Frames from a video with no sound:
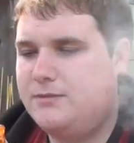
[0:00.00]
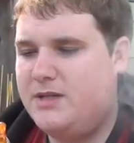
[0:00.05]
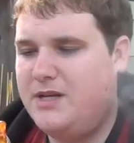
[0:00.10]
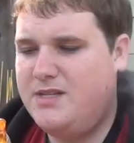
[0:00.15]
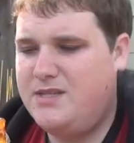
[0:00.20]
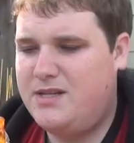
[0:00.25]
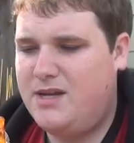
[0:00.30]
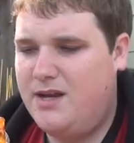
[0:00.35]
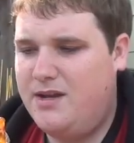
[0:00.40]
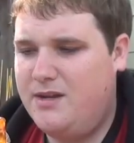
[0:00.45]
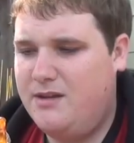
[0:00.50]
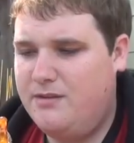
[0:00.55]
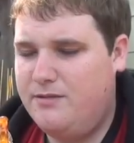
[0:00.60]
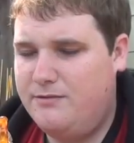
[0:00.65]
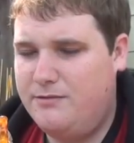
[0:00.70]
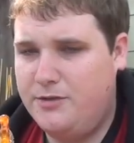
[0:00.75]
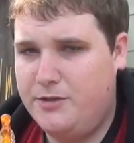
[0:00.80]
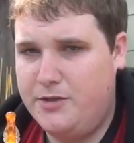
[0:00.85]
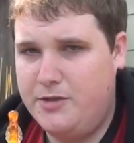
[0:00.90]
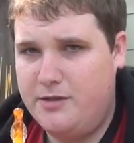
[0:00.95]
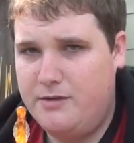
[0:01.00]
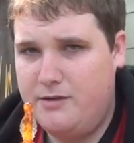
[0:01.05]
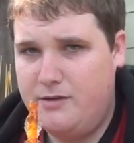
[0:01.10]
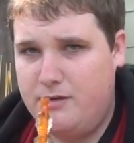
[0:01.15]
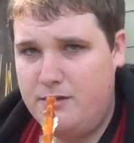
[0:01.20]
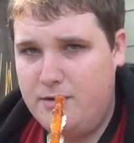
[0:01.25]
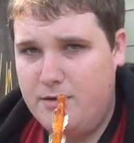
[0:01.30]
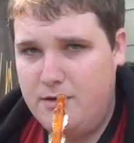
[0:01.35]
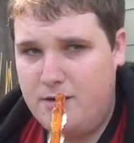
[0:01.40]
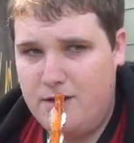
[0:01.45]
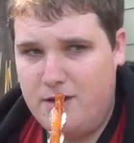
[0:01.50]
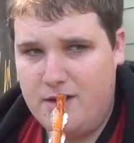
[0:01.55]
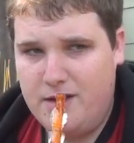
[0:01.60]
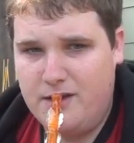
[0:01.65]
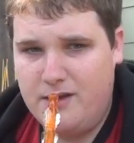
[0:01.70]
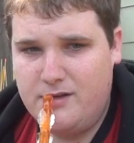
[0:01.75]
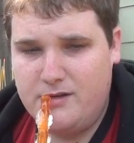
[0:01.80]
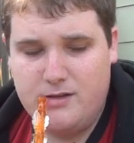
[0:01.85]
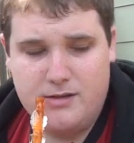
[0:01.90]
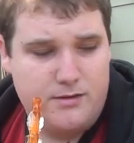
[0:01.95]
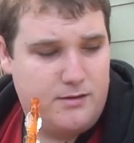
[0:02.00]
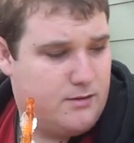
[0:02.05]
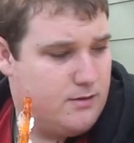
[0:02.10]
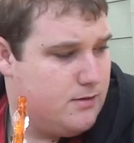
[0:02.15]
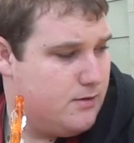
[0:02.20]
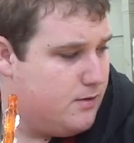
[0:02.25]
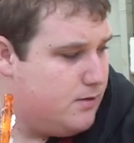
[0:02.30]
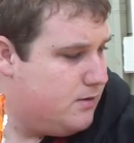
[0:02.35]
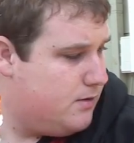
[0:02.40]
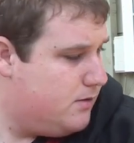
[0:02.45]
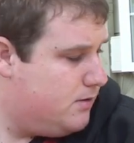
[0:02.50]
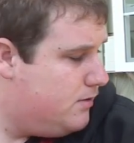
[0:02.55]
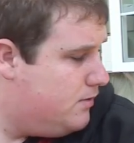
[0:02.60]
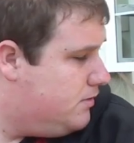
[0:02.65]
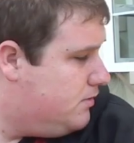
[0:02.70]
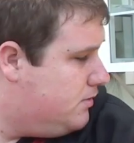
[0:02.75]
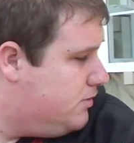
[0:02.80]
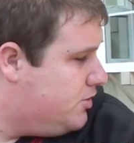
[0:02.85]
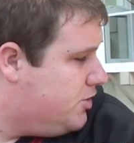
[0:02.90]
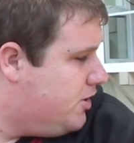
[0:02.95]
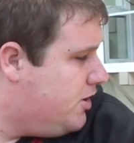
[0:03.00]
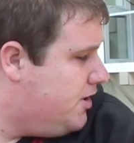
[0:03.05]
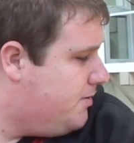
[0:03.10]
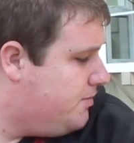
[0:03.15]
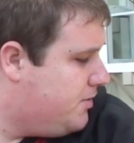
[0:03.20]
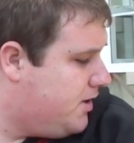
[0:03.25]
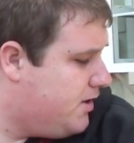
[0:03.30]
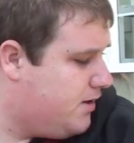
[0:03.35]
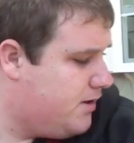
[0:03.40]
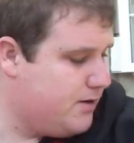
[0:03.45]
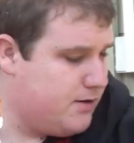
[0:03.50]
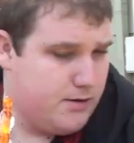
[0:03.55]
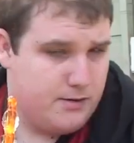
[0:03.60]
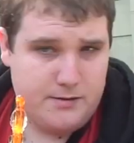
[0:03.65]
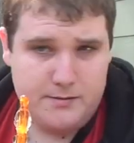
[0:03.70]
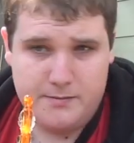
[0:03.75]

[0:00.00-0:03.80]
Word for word: Tastes kind of fruity, I guess. Shut up, dog.